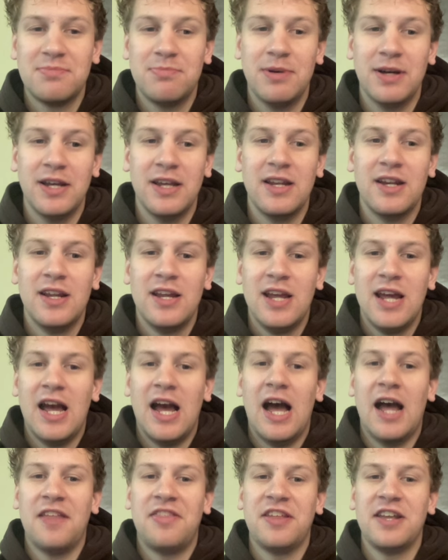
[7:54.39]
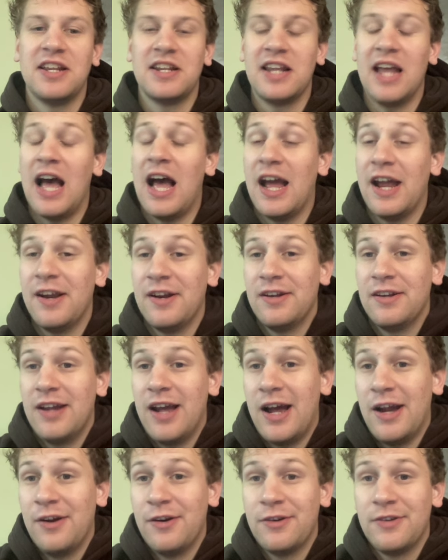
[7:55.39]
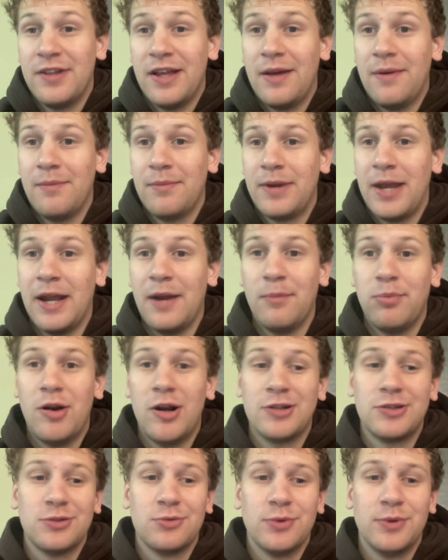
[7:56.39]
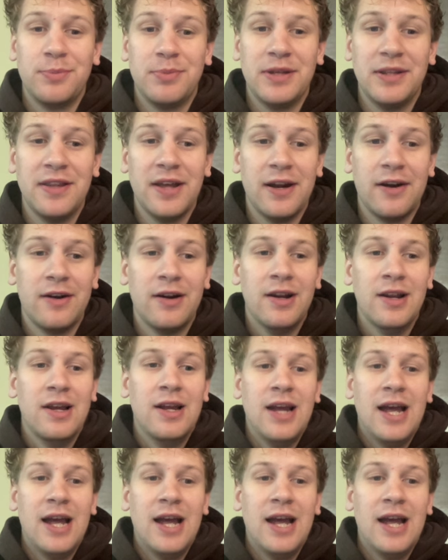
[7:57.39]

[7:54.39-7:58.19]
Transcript: but I think I heard that Caden Proctor would be there